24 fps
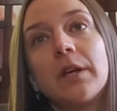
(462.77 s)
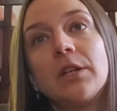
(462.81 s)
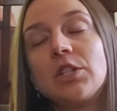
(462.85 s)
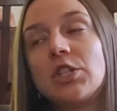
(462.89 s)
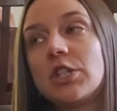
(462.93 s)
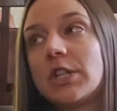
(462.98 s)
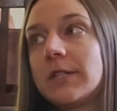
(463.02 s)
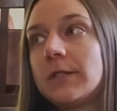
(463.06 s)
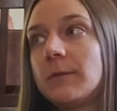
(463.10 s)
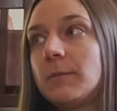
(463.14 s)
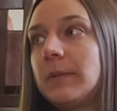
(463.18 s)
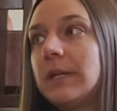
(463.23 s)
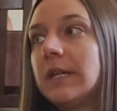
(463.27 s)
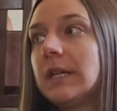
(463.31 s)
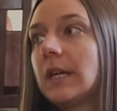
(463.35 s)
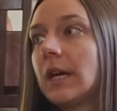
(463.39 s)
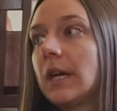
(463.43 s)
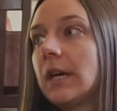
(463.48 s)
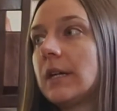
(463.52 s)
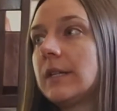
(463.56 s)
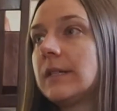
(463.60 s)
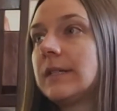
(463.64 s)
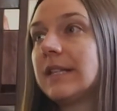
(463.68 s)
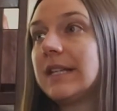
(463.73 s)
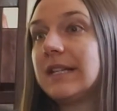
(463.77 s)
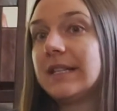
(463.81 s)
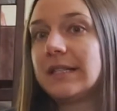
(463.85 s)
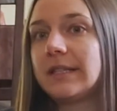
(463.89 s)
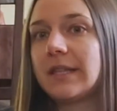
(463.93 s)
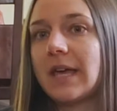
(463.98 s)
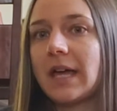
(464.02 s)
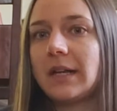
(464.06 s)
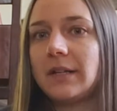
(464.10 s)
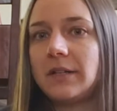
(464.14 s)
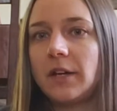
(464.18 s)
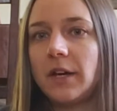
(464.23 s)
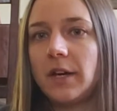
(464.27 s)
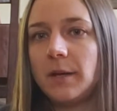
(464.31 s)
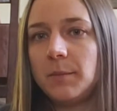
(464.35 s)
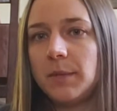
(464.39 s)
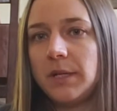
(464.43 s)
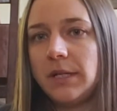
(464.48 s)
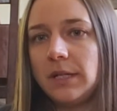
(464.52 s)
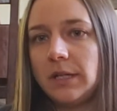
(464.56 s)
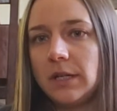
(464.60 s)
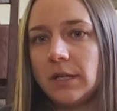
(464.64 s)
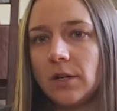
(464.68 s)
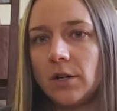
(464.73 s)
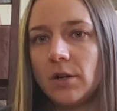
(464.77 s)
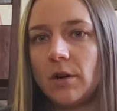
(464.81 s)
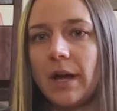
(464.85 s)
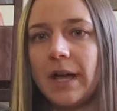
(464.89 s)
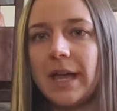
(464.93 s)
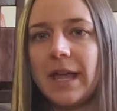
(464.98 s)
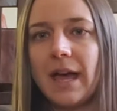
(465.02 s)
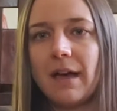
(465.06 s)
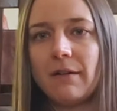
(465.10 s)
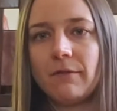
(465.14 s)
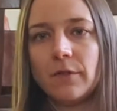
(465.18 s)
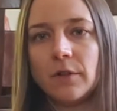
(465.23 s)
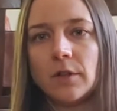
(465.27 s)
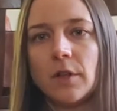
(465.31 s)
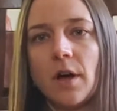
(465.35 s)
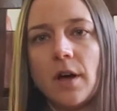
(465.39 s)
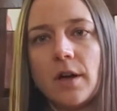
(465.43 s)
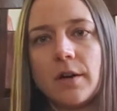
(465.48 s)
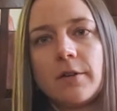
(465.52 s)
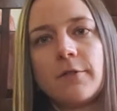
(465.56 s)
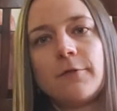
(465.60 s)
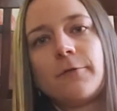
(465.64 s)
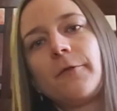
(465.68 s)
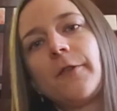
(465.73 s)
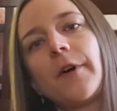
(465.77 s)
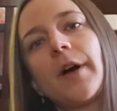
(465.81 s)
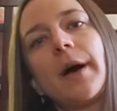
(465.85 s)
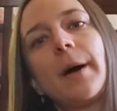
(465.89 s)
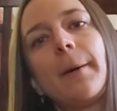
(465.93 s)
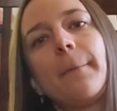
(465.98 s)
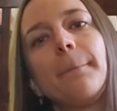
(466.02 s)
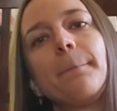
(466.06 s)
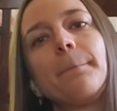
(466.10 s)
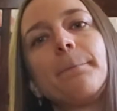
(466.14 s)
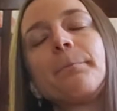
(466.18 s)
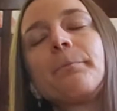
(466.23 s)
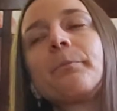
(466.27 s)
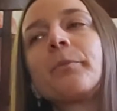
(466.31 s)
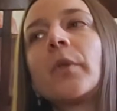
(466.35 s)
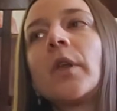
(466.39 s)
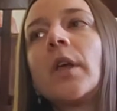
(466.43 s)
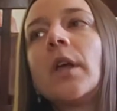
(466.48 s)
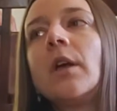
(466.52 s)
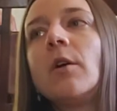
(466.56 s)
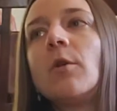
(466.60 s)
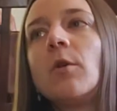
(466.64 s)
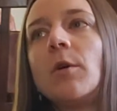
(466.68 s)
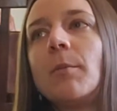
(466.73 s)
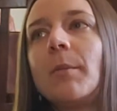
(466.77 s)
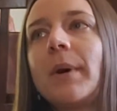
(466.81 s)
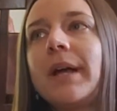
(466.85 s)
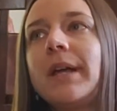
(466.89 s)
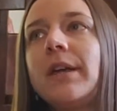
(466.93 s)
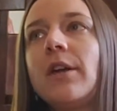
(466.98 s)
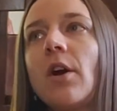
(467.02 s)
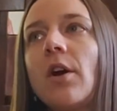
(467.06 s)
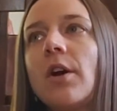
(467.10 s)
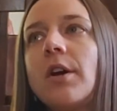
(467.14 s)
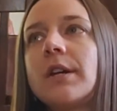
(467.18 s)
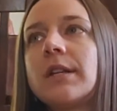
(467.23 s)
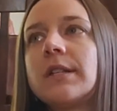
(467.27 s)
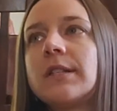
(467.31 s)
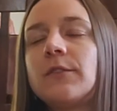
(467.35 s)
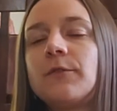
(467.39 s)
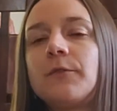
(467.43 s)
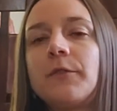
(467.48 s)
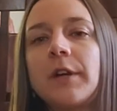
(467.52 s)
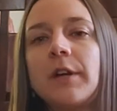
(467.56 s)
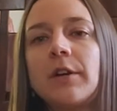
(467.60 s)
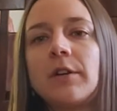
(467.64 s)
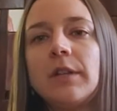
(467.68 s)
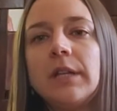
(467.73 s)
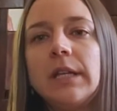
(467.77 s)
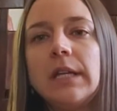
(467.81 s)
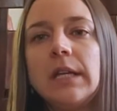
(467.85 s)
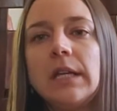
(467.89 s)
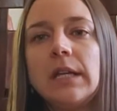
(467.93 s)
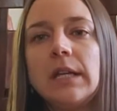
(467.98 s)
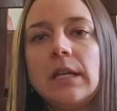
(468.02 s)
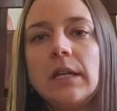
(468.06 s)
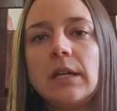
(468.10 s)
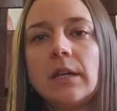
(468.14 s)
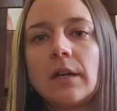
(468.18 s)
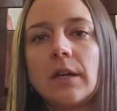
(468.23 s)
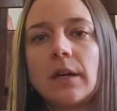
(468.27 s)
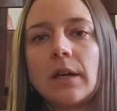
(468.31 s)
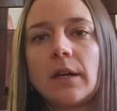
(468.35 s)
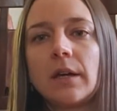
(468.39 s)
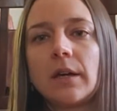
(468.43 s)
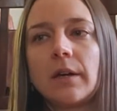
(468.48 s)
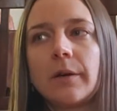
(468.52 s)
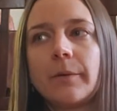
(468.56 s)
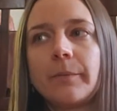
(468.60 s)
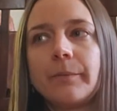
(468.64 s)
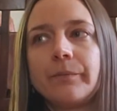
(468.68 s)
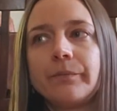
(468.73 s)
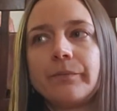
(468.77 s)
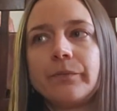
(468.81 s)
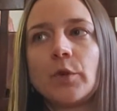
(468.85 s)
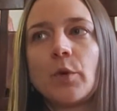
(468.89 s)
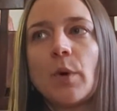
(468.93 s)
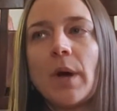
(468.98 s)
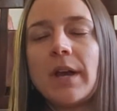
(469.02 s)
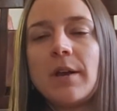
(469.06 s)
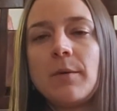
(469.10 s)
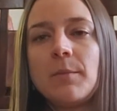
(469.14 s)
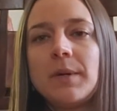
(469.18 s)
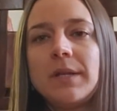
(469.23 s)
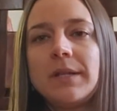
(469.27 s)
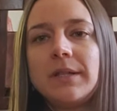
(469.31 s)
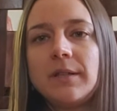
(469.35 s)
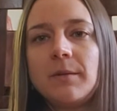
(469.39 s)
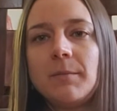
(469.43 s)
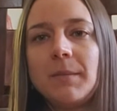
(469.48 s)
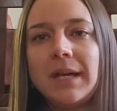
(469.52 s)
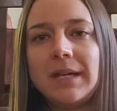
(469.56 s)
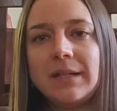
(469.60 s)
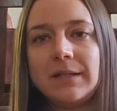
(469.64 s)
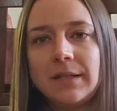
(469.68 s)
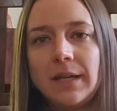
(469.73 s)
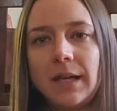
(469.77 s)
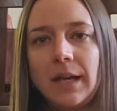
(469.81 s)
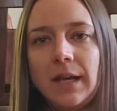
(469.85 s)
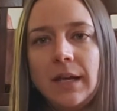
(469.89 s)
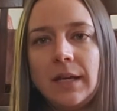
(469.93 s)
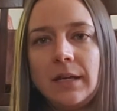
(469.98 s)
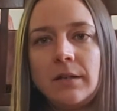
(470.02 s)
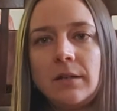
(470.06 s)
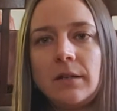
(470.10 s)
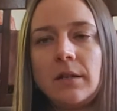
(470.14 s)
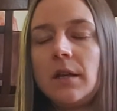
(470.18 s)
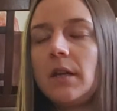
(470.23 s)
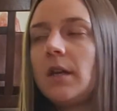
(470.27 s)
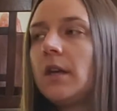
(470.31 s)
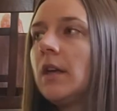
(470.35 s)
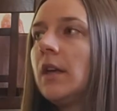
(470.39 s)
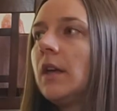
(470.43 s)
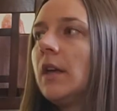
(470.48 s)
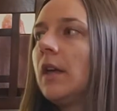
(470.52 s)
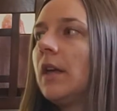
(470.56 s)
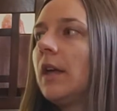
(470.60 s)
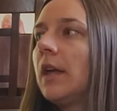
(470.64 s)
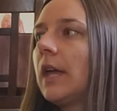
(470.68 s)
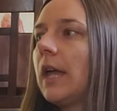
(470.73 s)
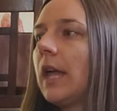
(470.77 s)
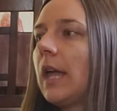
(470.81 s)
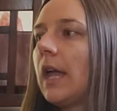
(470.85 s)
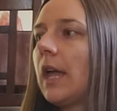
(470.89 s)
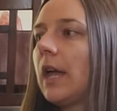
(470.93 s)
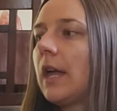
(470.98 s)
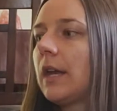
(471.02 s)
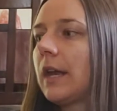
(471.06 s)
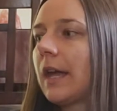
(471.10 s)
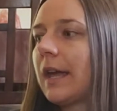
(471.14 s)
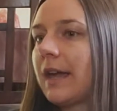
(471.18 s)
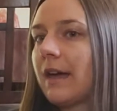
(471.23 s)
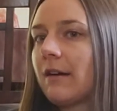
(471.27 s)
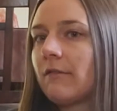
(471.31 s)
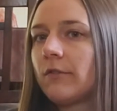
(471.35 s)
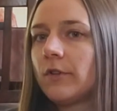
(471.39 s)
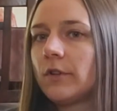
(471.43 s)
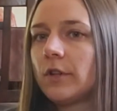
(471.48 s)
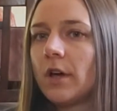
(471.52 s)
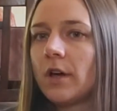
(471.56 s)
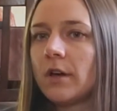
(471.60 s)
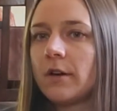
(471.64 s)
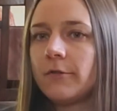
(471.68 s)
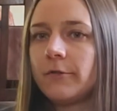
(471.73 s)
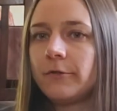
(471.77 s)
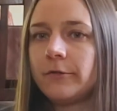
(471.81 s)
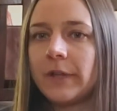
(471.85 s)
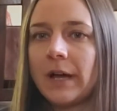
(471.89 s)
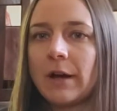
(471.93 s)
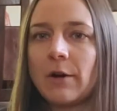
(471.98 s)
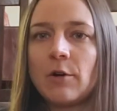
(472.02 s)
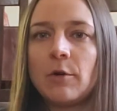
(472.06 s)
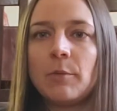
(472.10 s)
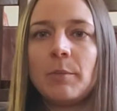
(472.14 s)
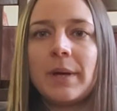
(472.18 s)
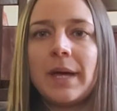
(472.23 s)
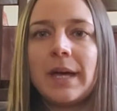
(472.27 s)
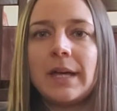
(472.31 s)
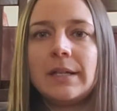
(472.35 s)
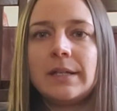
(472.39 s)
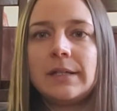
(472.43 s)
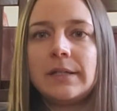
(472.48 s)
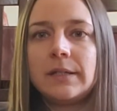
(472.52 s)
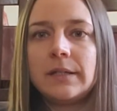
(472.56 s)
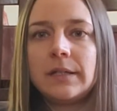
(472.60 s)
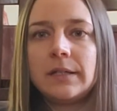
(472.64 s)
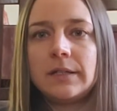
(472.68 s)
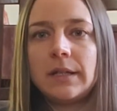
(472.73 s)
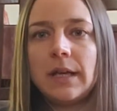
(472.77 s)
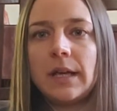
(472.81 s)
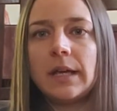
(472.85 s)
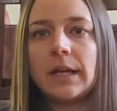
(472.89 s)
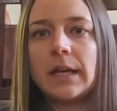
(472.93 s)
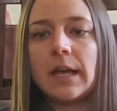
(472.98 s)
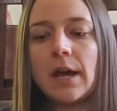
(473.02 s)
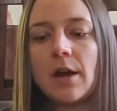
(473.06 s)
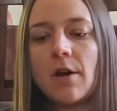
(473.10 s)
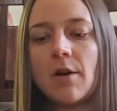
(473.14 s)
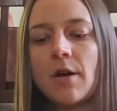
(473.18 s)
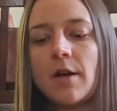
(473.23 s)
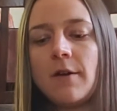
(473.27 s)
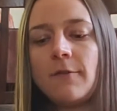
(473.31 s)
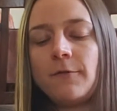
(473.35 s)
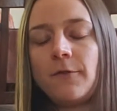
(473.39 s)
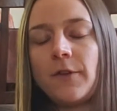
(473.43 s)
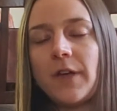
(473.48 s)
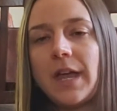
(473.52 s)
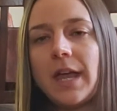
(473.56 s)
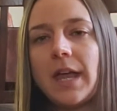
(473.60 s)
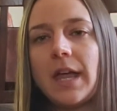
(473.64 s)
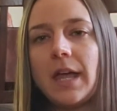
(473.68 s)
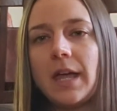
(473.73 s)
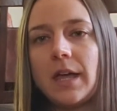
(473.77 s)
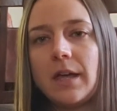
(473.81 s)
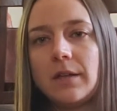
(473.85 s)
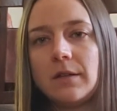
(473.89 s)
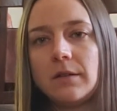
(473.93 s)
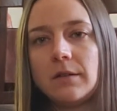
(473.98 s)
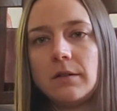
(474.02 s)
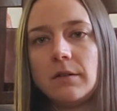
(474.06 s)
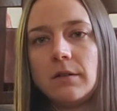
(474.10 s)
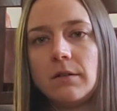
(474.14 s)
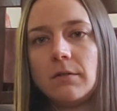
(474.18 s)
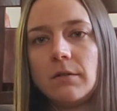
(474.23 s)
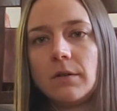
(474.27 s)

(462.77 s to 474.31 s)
just because it's that time of year. I have a lot of, my yard is fairly, quite a bit to maintain, and I have a lot of flower beds to take care of, and